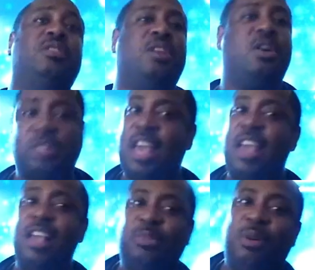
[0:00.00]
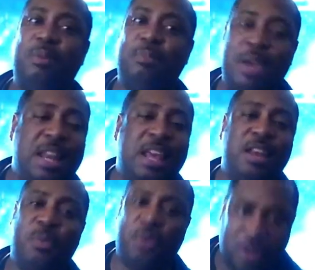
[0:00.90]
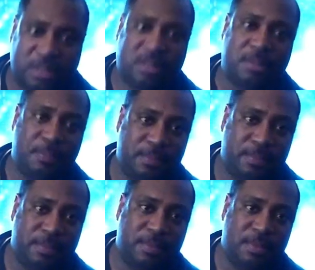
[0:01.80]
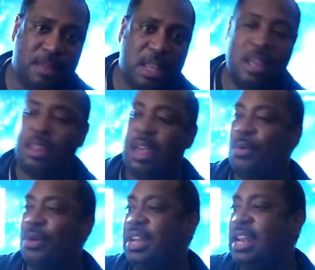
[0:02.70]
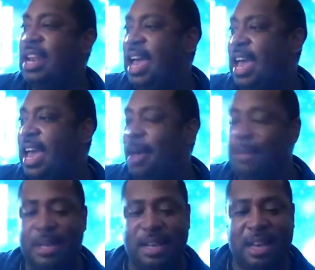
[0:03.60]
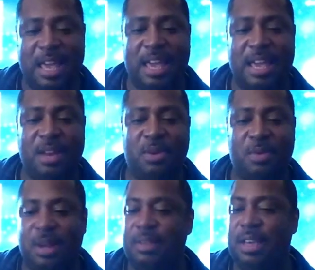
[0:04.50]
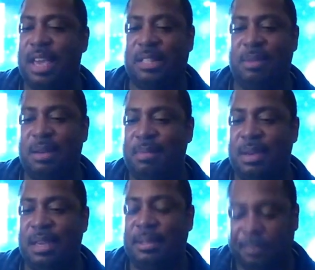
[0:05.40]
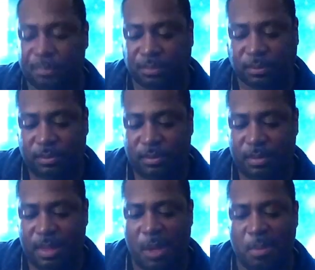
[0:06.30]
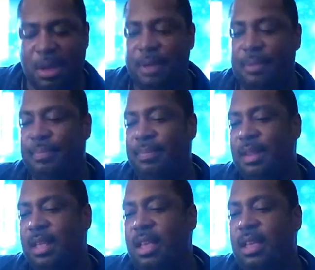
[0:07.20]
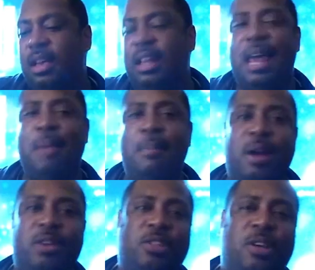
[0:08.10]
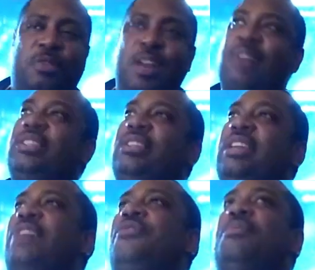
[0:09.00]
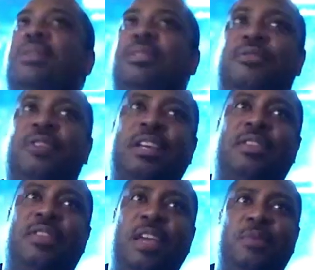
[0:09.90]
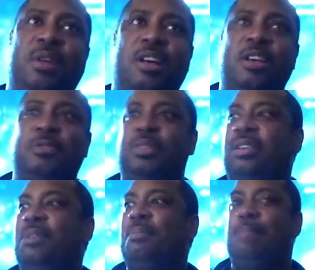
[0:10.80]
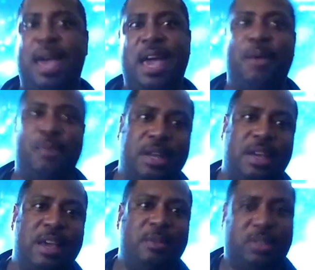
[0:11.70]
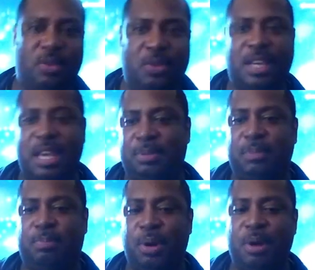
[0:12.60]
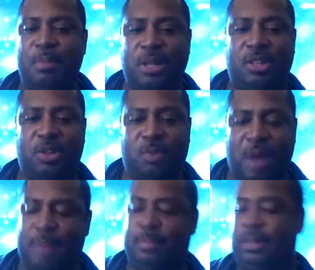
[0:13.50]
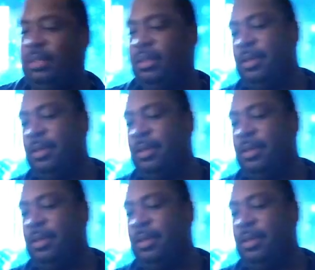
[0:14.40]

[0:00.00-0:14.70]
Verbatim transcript: Those games were been in the works they were denied, I mean, delayed, or whatever the case may be. But unlike Microsoft announcing every motherfucking thing when it comes to something bad with a game, Sony keeps it pretty much on the wraps.